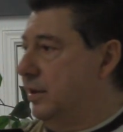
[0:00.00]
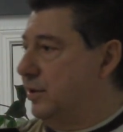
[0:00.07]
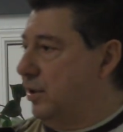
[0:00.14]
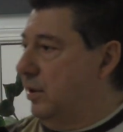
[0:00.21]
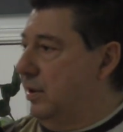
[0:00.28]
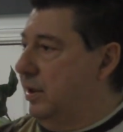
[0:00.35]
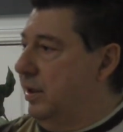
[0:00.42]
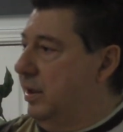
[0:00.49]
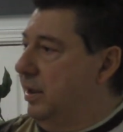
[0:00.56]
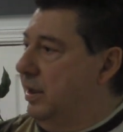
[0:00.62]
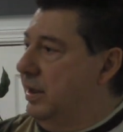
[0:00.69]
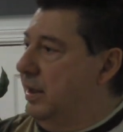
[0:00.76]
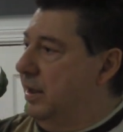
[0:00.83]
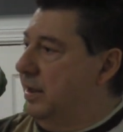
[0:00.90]
So
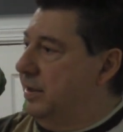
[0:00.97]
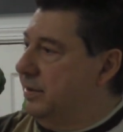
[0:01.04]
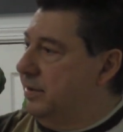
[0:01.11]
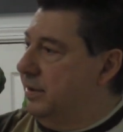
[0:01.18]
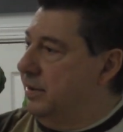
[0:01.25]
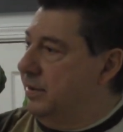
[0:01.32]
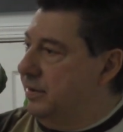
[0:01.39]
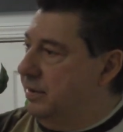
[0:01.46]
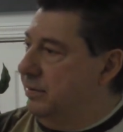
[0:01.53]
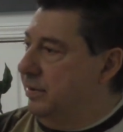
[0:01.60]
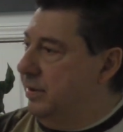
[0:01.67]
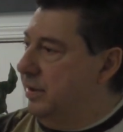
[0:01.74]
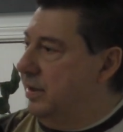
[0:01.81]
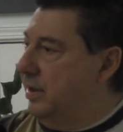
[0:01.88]
the, the,
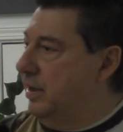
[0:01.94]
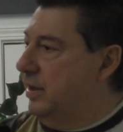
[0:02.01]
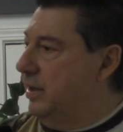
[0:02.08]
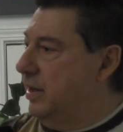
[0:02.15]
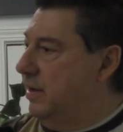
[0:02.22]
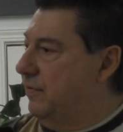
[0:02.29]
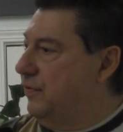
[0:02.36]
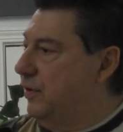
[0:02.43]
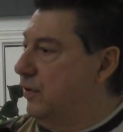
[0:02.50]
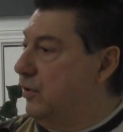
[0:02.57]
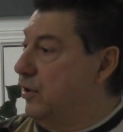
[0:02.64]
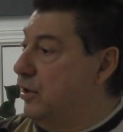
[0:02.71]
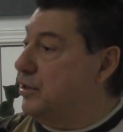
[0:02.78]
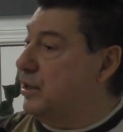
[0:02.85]
if you're
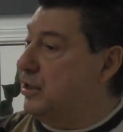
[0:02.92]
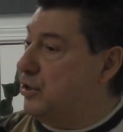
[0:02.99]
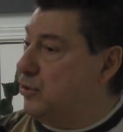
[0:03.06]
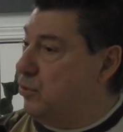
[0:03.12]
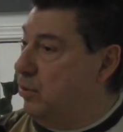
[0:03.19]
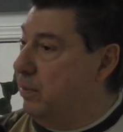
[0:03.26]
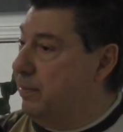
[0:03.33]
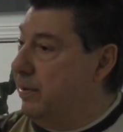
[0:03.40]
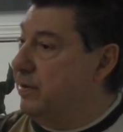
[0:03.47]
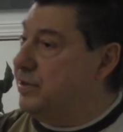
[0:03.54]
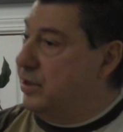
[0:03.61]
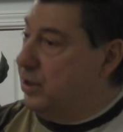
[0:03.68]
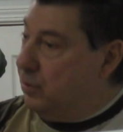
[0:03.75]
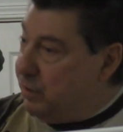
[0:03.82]
allergic to
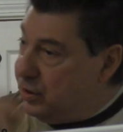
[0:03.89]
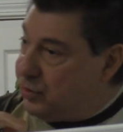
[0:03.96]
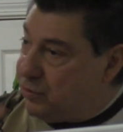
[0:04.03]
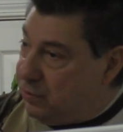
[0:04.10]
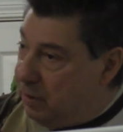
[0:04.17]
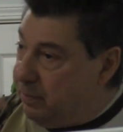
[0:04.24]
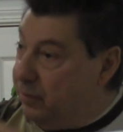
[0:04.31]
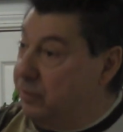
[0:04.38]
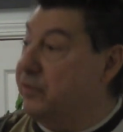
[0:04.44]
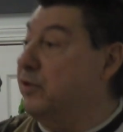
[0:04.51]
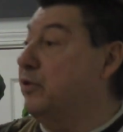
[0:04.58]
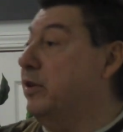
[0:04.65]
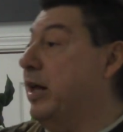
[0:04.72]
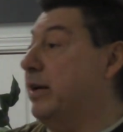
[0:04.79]
strawberries and you eat strawberries,
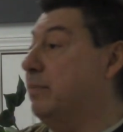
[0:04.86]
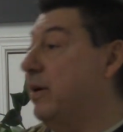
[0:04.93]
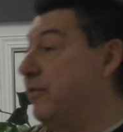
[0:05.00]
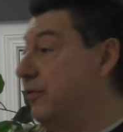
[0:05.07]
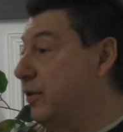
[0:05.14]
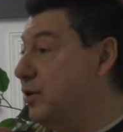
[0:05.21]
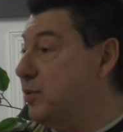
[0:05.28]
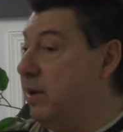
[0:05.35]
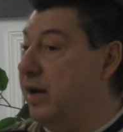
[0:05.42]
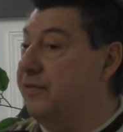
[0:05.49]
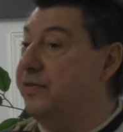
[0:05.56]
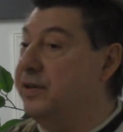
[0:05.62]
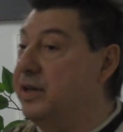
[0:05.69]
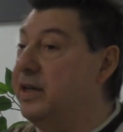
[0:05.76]
you're like my first
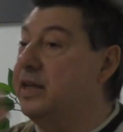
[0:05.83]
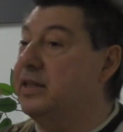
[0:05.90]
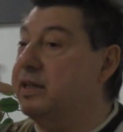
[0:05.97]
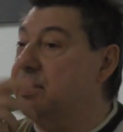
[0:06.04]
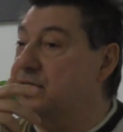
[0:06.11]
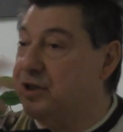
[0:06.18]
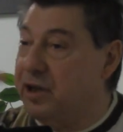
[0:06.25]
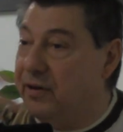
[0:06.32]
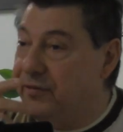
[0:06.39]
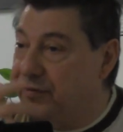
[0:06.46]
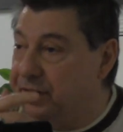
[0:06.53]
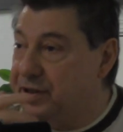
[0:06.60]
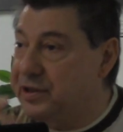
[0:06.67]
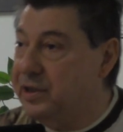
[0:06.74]
wife and you eat the
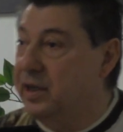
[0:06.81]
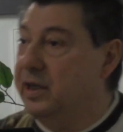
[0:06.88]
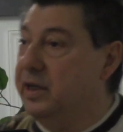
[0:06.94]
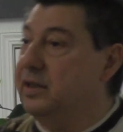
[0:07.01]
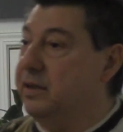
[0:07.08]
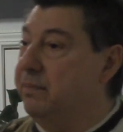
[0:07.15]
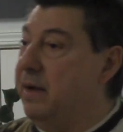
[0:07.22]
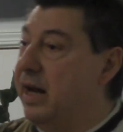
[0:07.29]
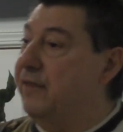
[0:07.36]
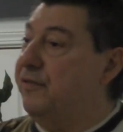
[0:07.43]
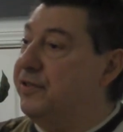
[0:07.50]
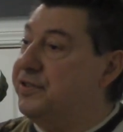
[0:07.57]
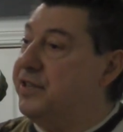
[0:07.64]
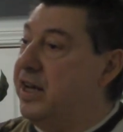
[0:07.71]
shellfish, the
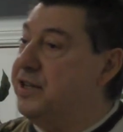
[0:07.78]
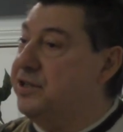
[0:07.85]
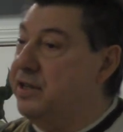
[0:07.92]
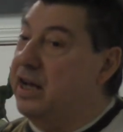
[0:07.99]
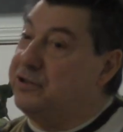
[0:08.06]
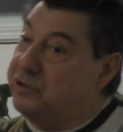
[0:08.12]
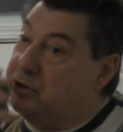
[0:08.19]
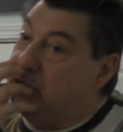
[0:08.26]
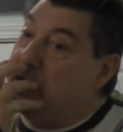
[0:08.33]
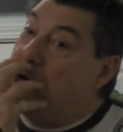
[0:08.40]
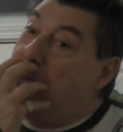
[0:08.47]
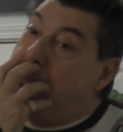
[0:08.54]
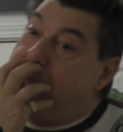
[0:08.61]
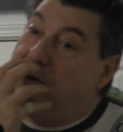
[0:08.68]
manifestation, that's going to
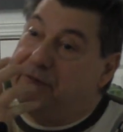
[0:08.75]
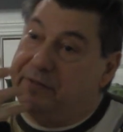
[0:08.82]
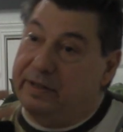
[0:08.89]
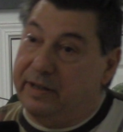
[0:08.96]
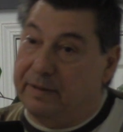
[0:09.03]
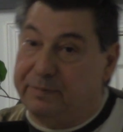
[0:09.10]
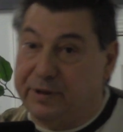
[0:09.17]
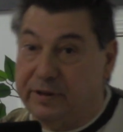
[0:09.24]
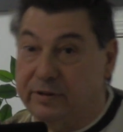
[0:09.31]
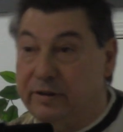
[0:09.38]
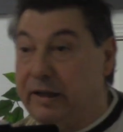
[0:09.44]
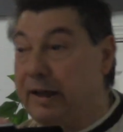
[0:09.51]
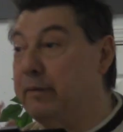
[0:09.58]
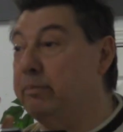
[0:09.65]
get a puffy lips
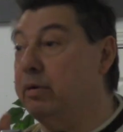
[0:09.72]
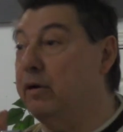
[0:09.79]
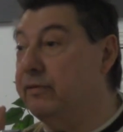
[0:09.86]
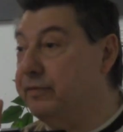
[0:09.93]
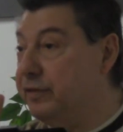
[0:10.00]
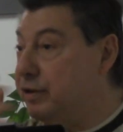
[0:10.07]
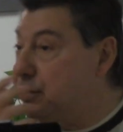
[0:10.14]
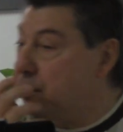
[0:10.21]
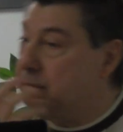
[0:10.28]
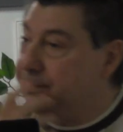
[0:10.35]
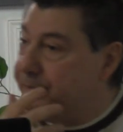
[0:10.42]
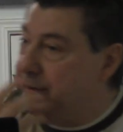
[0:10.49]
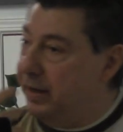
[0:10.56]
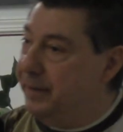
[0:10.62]
like you blowfish,
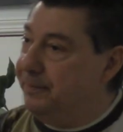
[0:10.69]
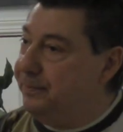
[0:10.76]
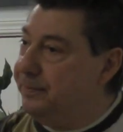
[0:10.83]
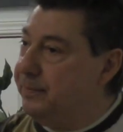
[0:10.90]
right?